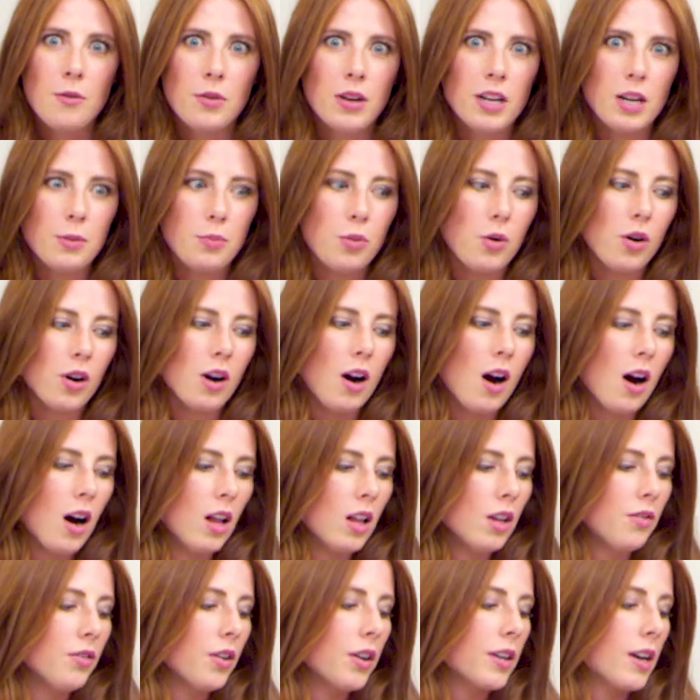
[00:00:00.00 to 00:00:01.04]
we're going to pour
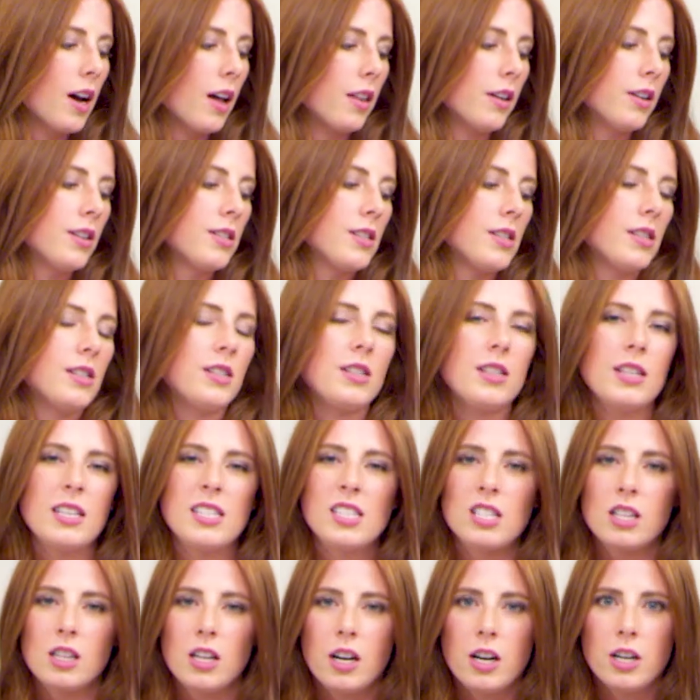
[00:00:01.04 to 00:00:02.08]
all of our colors into
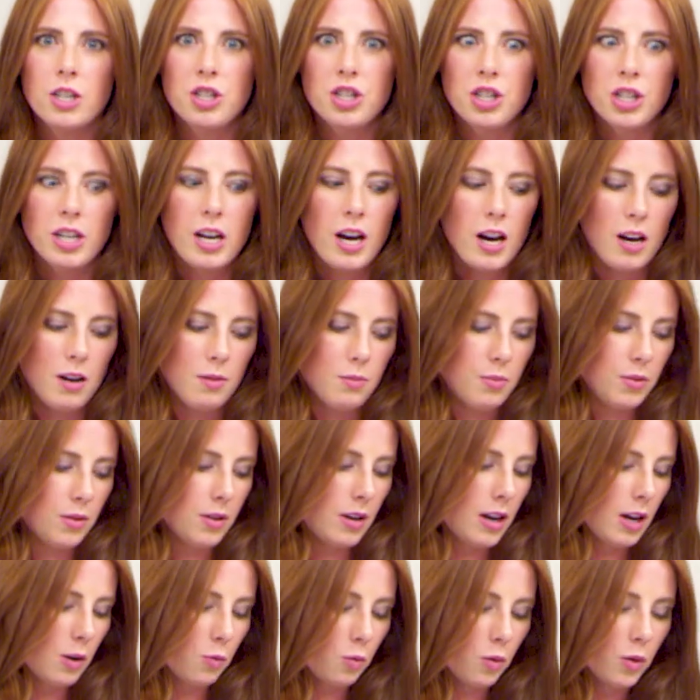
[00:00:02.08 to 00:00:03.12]
this larger cup.
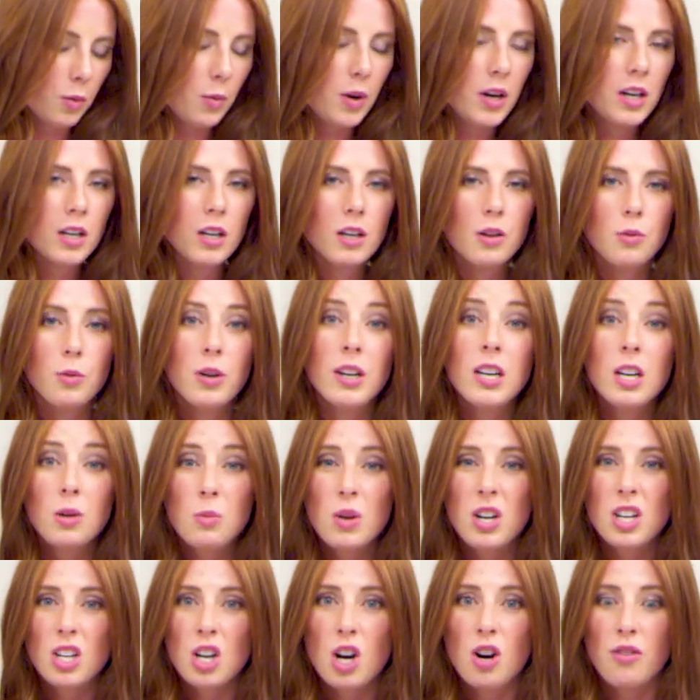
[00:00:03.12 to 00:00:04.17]
And we're going to
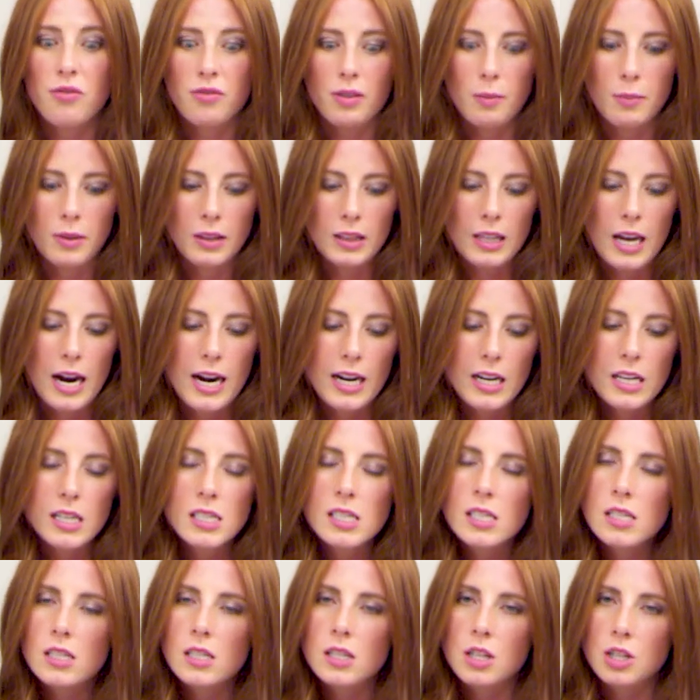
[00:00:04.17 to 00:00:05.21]
want to go from
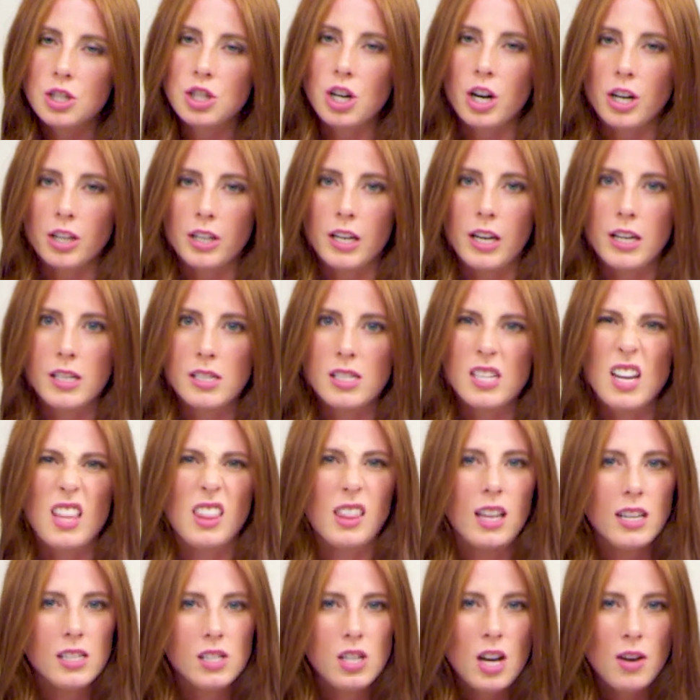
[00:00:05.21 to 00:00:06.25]
lightest darkest,
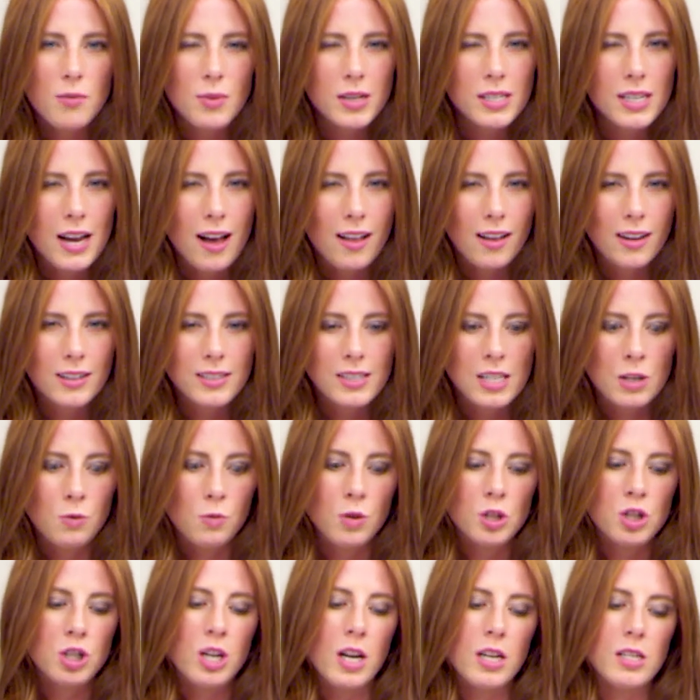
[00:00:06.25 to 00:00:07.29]
unless you have metallics, in
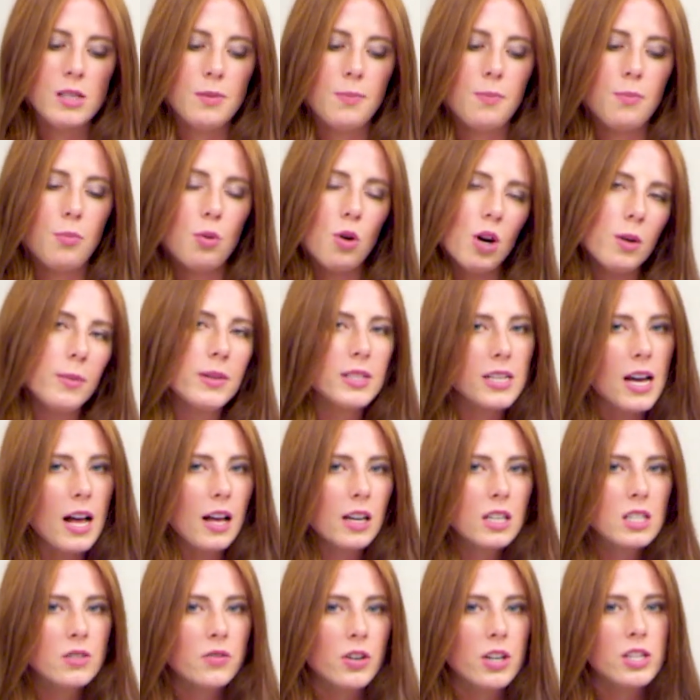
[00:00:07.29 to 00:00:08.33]
which case pour
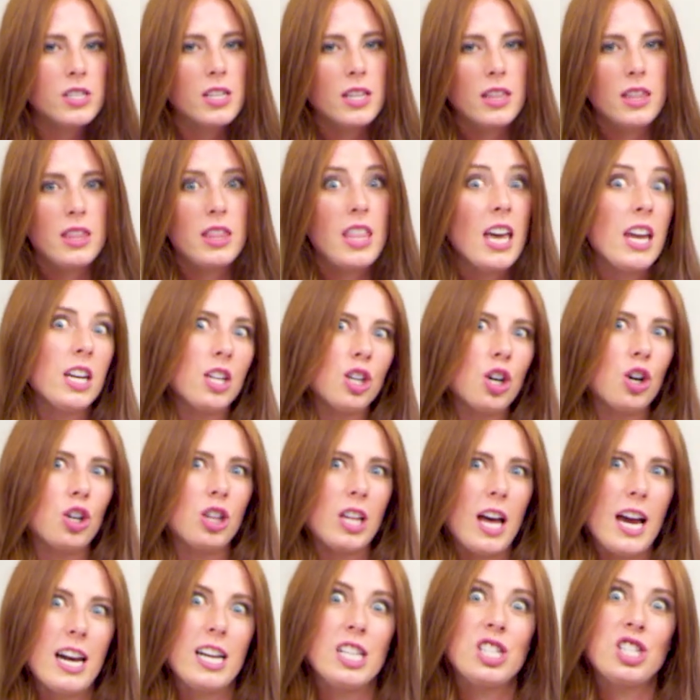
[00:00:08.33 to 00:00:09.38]
metallics first and then go
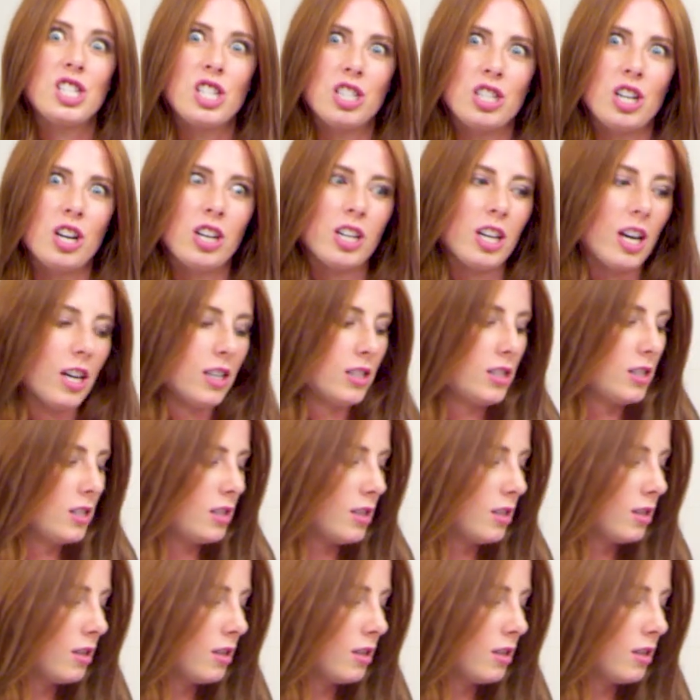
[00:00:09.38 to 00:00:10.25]
lightest to darkest.